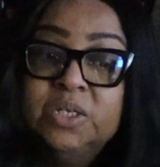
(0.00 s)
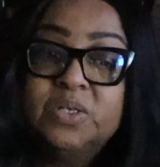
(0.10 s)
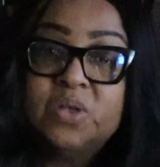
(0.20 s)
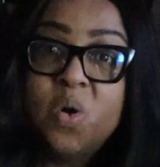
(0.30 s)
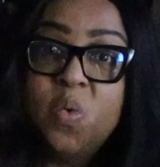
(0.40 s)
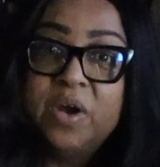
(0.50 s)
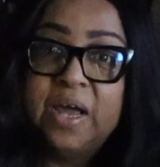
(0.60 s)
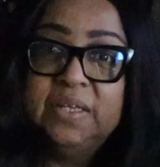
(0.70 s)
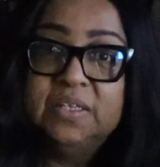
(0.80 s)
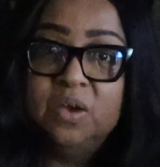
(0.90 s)
So what
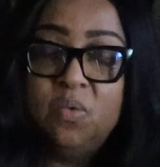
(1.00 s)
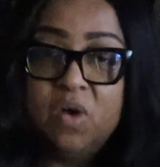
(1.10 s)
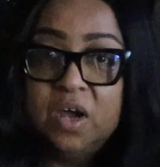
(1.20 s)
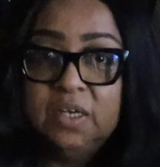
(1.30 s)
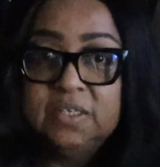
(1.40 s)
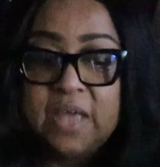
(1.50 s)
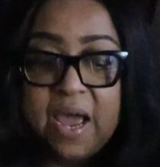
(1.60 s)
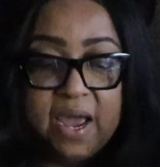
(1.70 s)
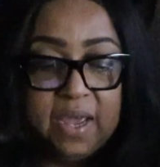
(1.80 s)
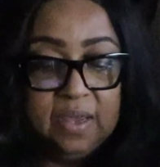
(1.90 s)
I did was
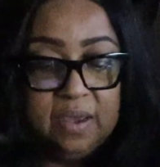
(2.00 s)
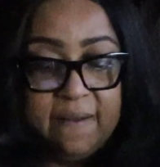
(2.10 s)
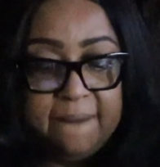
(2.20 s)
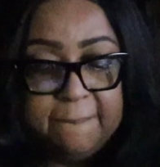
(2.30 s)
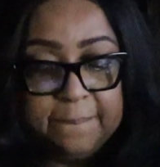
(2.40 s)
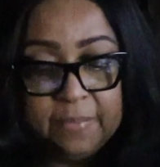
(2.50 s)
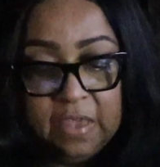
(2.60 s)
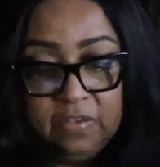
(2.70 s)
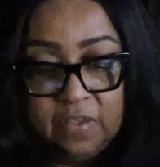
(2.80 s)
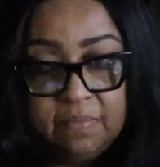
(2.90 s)
I
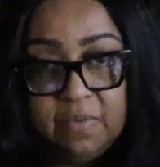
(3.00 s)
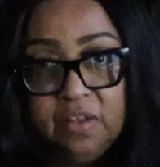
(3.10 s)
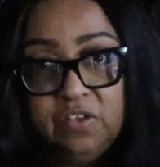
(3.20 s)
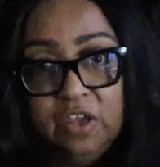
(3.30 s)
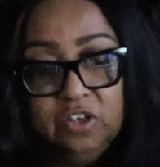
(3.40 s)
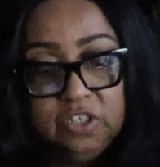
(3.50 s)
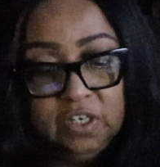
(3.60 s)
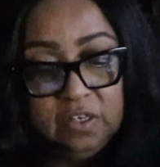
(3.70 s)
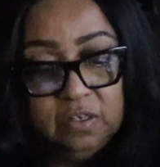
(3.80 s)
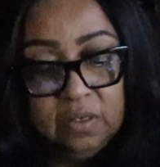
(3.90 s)
said
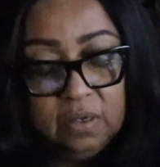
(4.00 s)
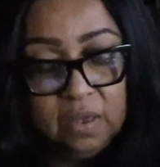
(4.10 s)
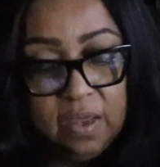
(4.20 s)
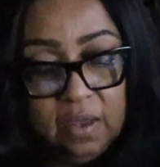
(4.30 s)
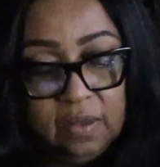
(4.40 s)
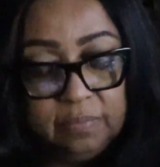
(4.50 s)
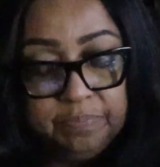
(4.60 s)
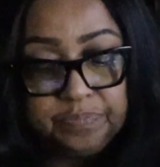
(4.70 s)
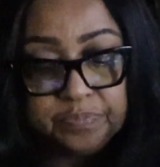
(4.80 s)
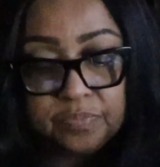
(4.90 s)
meditation and
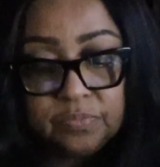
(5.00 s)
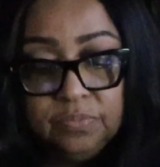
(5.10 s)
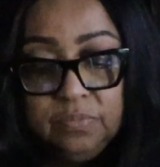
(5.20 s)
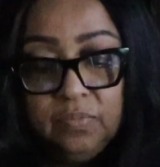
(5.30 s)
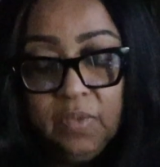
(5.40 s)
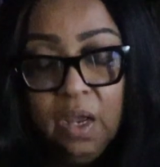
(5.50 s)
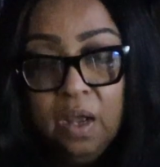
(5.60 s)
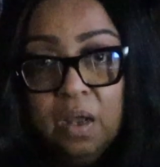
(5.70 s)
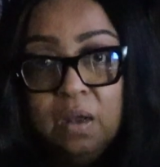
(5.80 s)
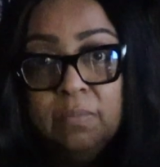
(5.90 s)

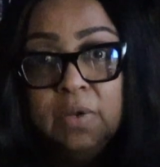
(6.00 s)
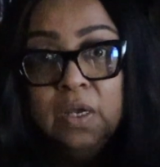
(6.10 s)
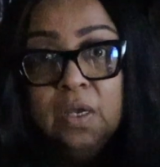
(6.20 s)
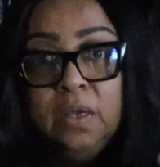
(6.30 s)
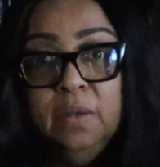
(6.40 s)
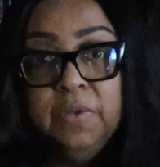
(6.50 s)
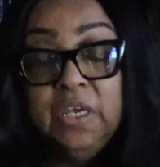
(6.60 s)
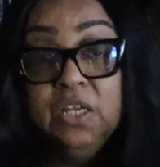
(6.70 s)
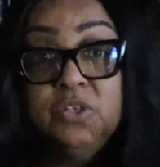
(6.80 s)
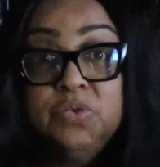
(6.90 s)
um,
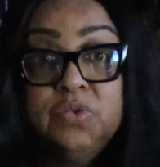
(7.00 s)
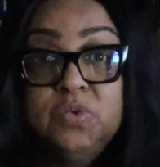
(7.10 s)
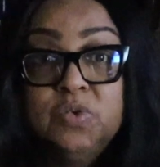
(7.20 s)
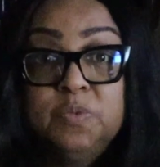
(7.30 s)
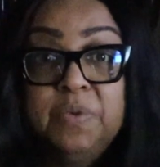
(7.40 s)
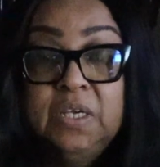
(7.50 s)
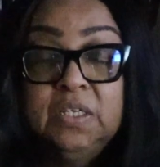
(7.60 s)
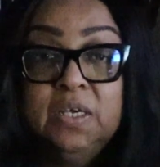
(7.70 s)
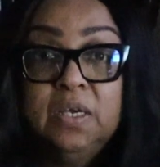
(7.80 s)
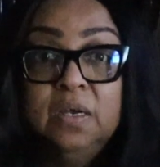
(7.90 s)
began to speak
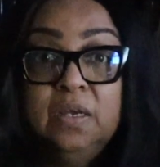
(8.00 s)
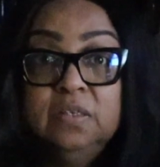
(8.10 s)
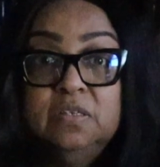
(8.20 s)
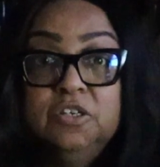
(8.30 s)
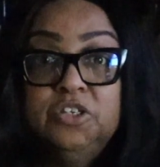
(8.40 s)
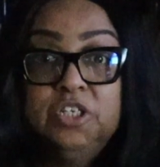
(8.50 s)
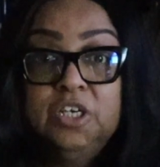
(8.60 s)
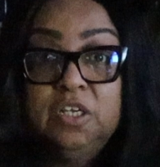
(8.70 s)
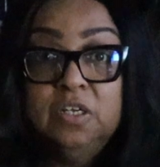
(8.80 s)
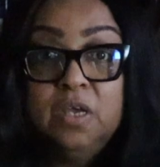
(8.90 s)
the
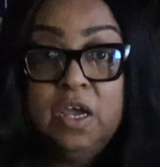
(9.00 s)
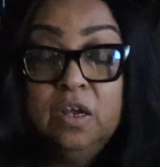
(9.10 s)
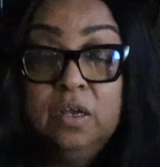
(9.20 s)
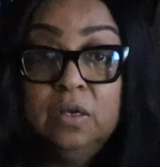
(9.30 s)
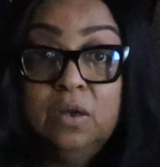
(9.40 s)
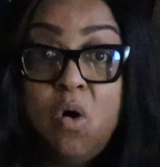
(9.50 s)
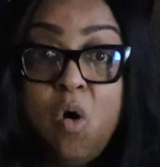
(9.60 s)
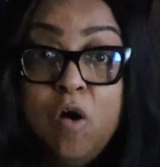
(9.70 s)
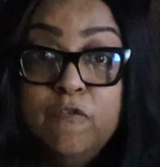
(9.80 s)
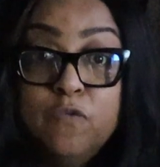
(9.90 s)
intention and
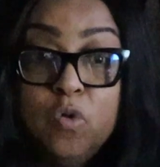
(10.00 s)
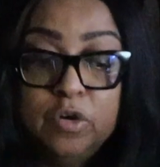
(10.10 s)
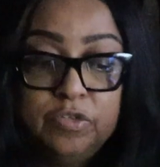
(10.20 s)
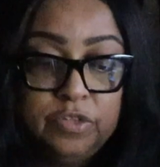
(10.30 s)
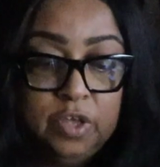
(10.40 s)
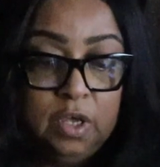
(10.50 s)
call forth